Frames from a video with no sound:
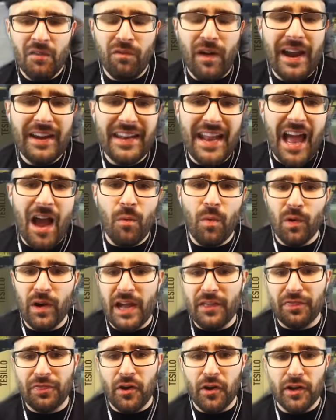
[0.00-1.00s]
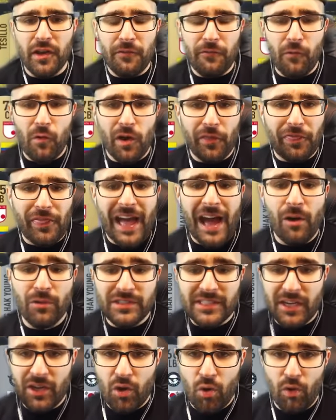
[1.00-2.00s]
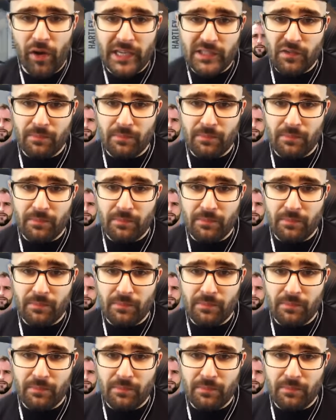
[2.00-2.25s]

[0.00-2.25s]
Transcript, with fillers: Right now, we're at thirty-four thousand coins.